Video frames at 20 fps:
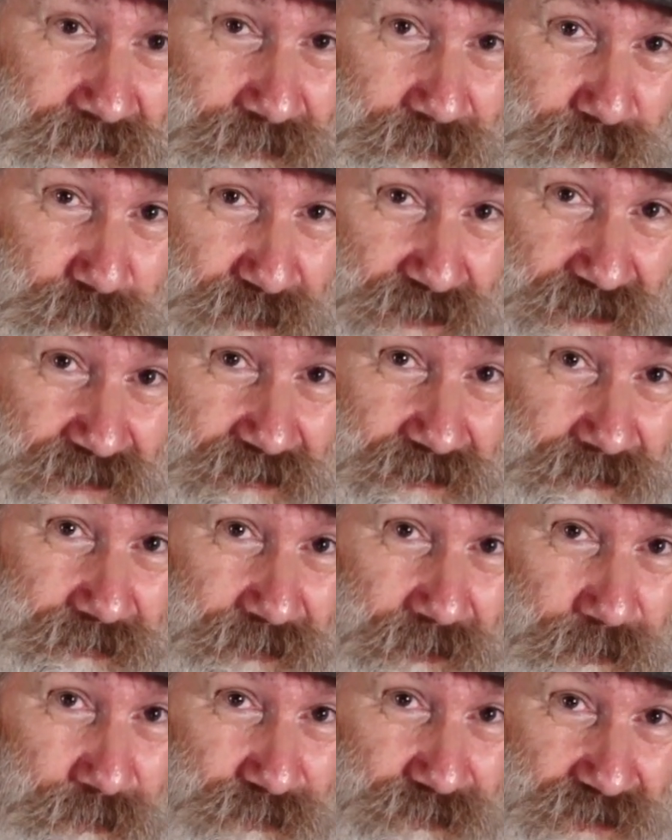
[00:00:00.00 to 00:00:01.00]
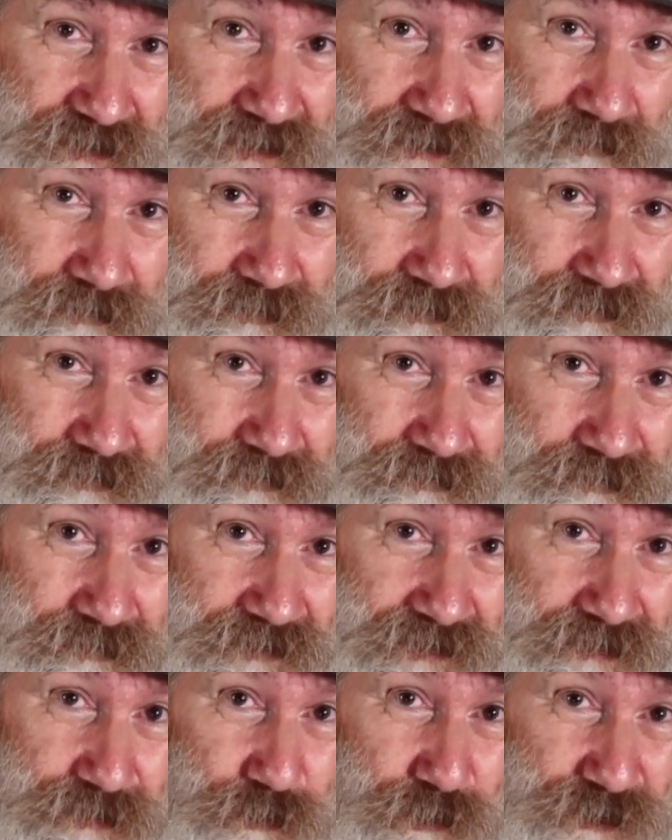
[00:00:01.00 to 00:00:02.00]
what is it now, the
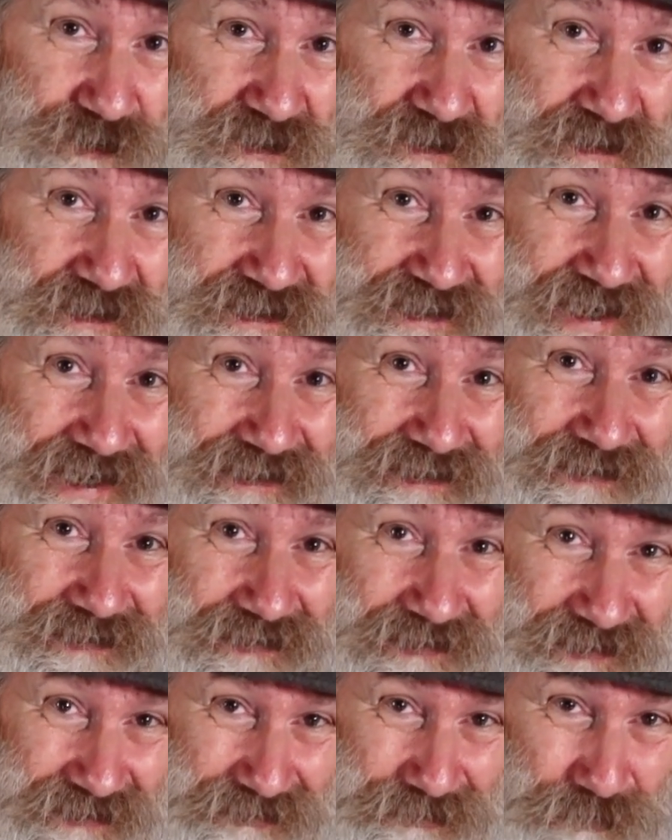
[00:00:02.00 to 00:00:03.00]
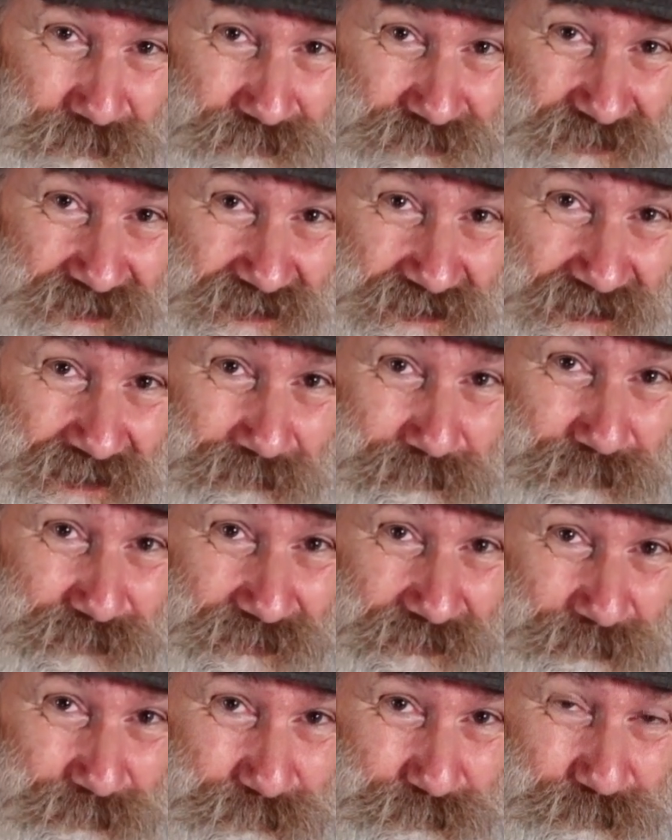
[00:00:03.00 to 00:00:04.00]
32nd of December.
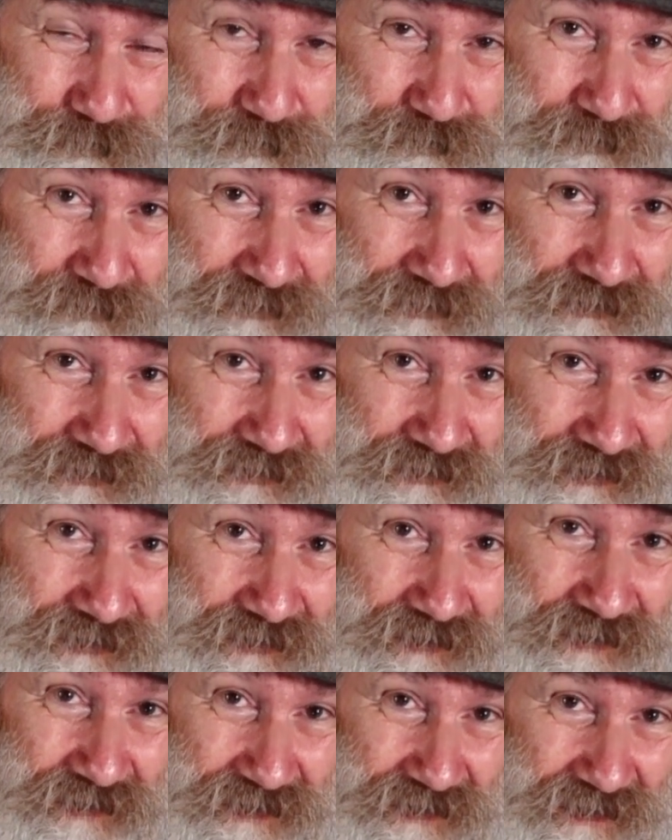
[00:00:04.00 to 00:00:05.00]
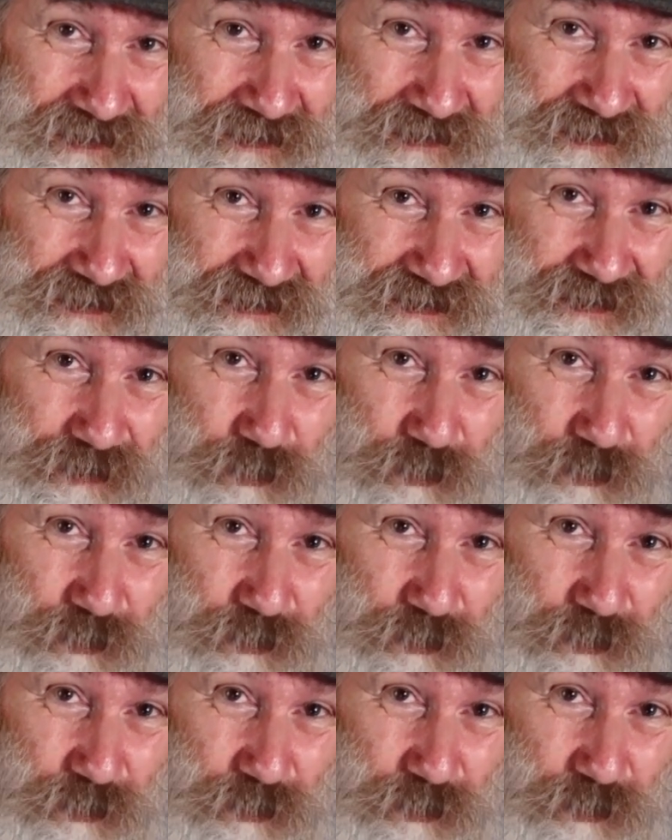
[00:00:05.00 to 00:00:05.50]
Yeah, that's